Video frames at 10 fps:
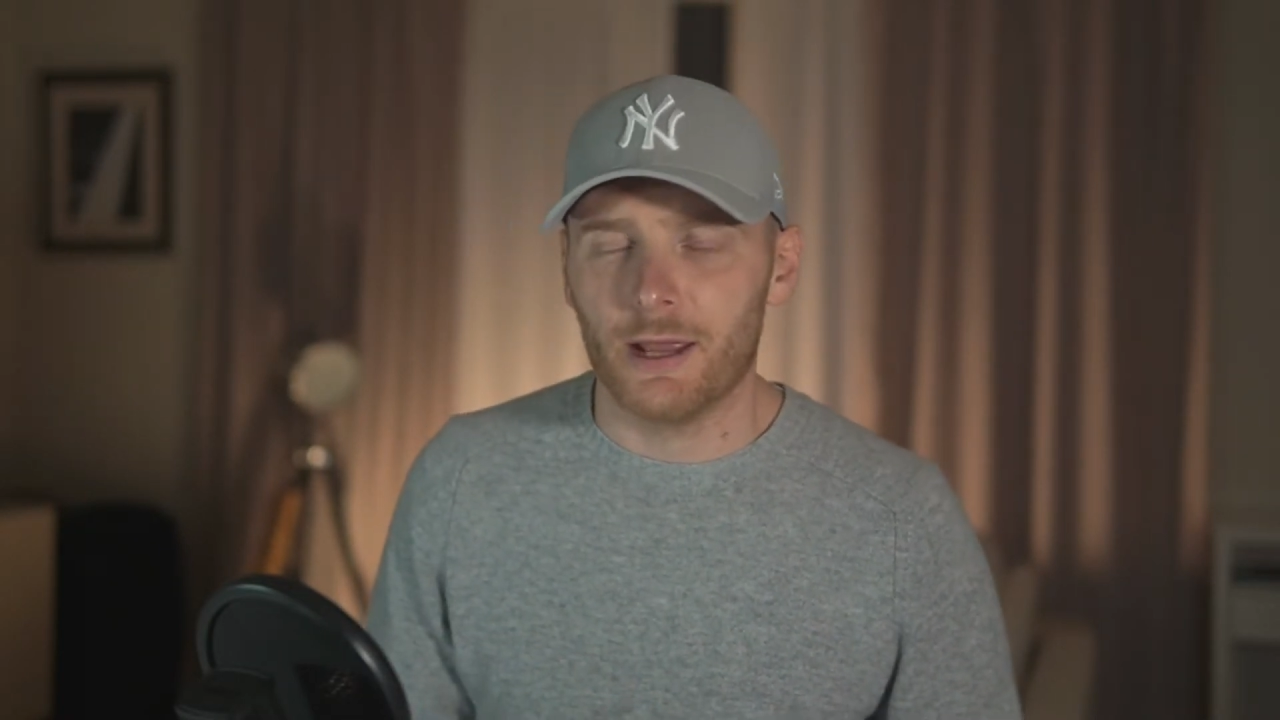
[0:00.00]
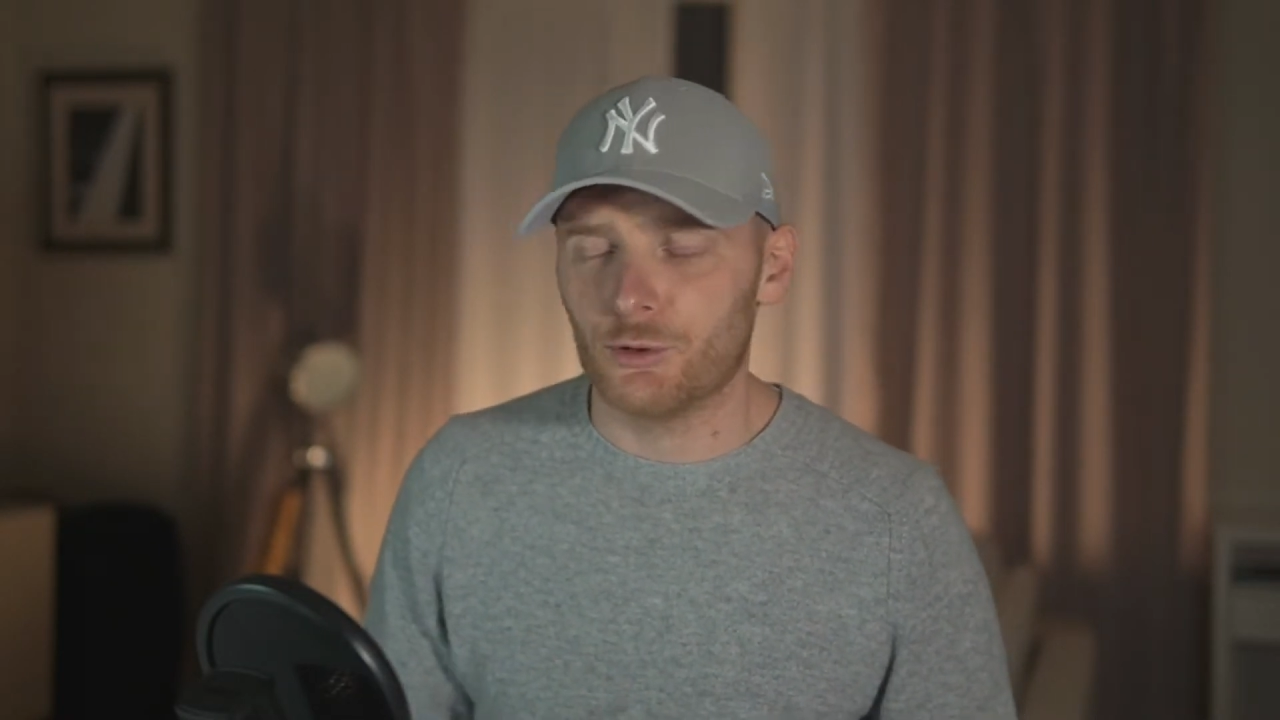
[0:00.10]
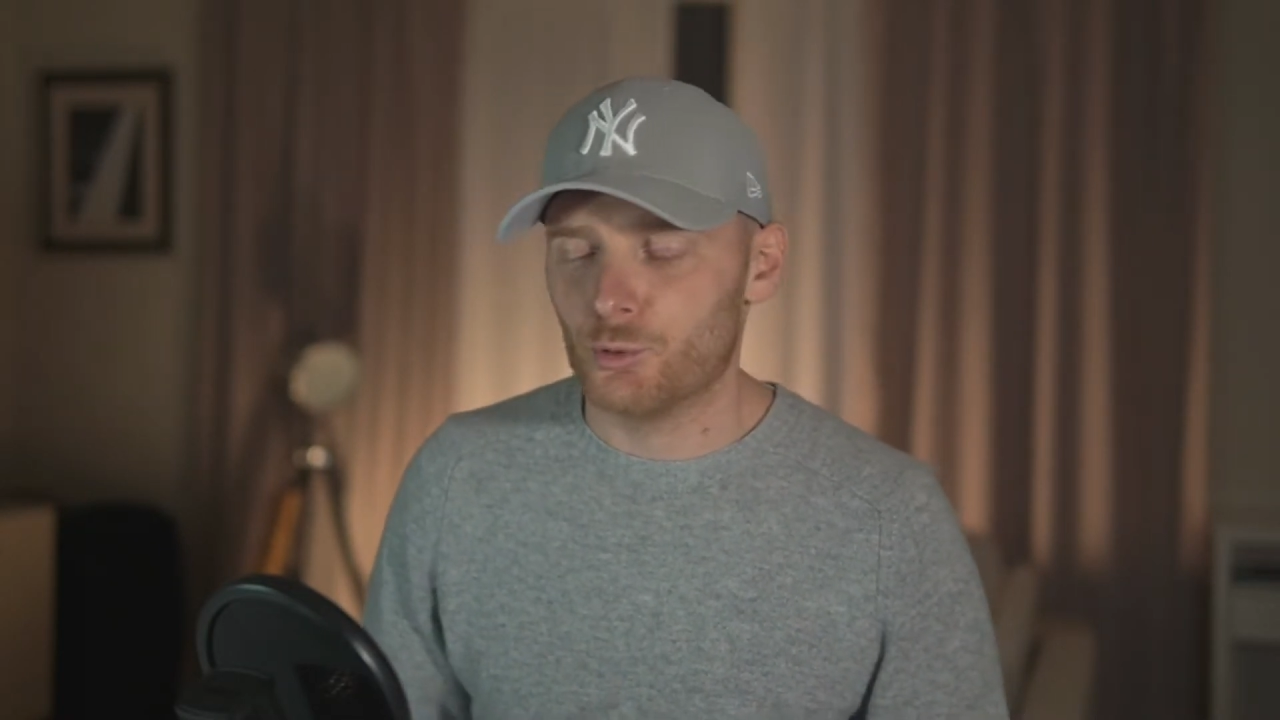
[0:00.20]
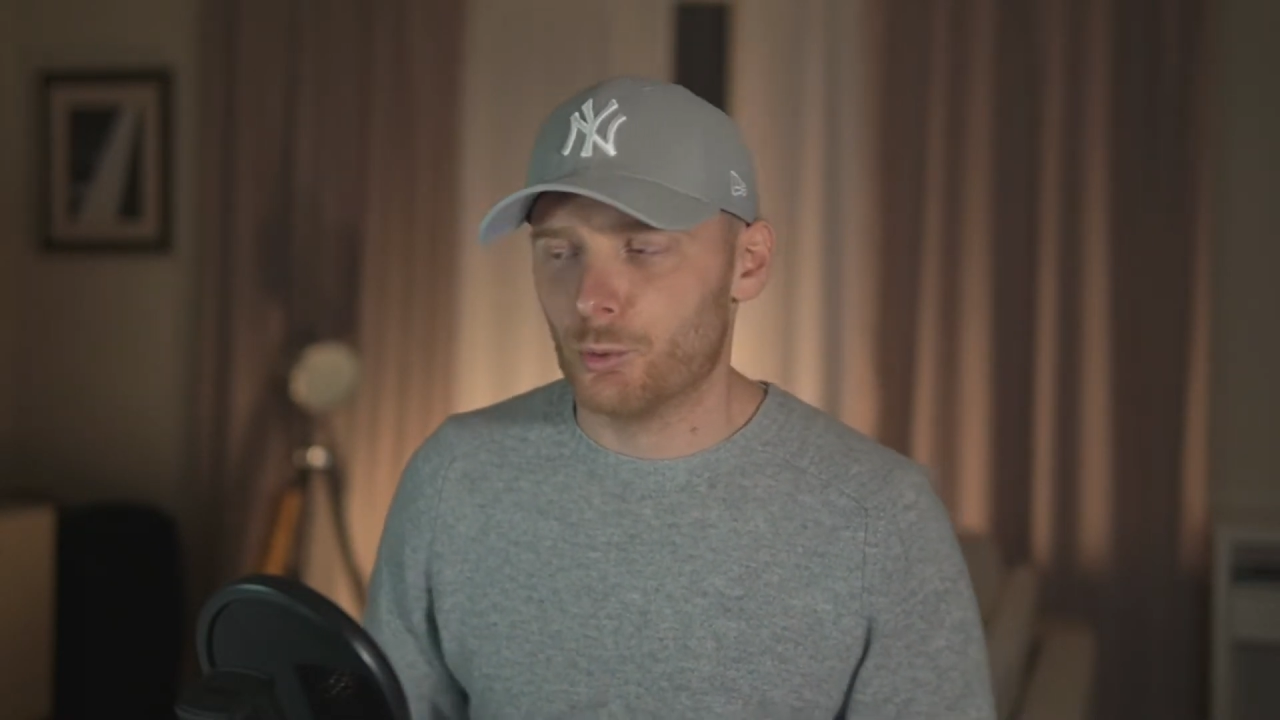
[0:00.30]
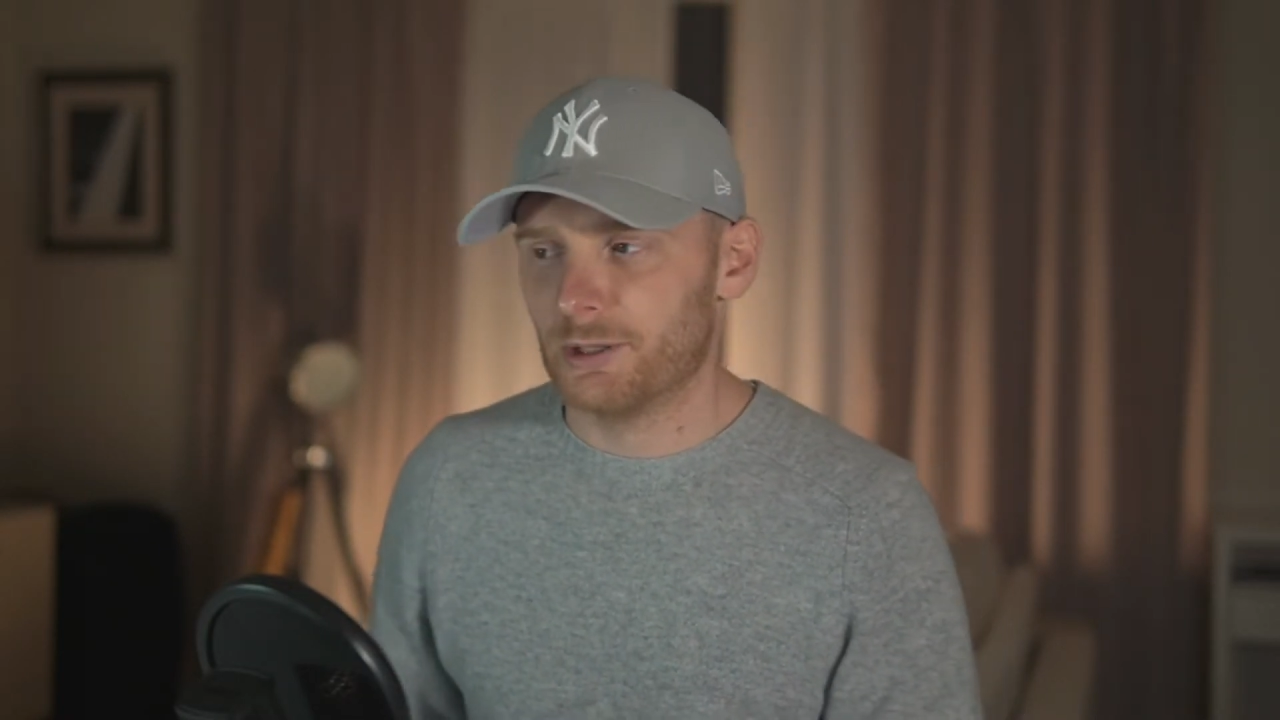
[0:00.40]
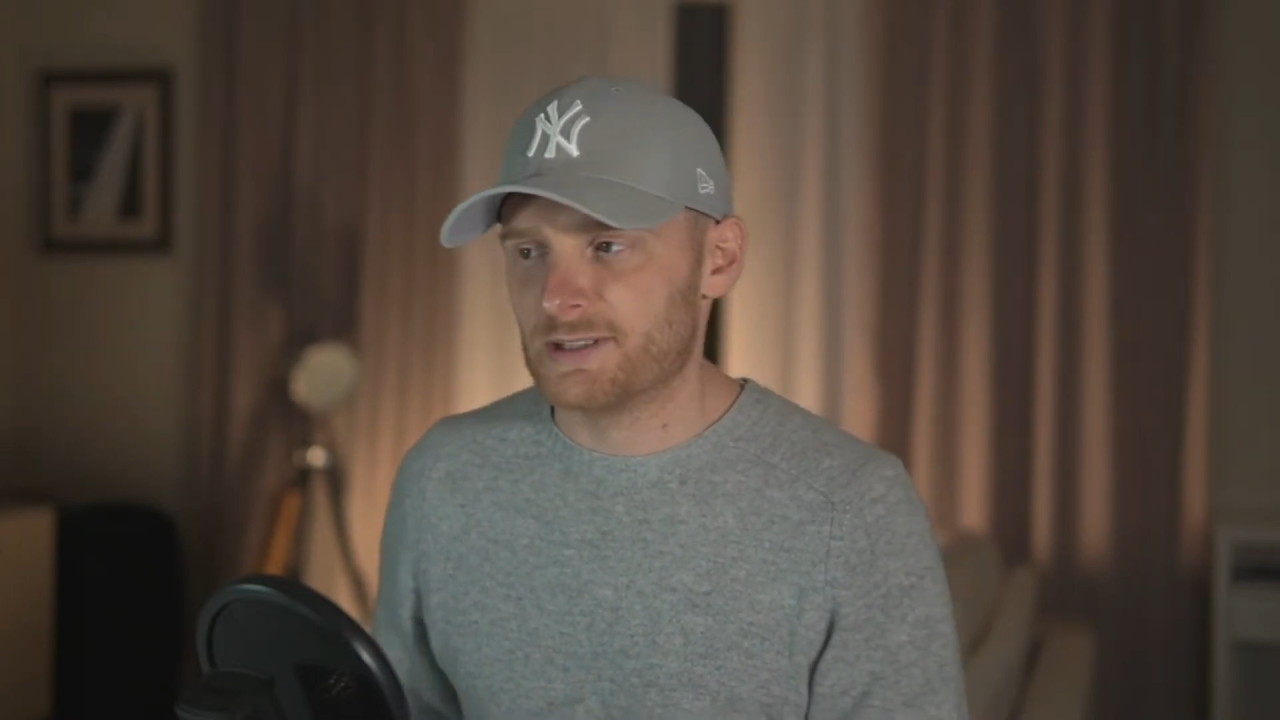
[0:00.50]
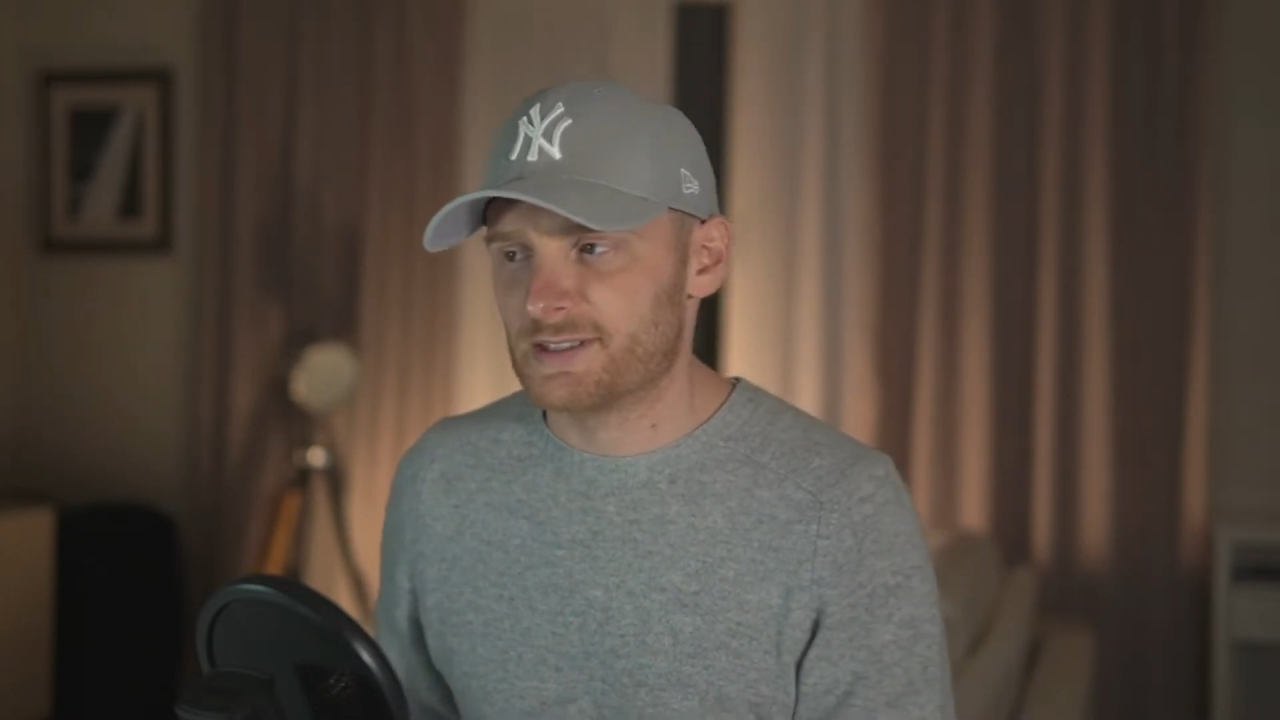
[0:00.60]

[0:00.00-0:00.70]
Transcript: and you want to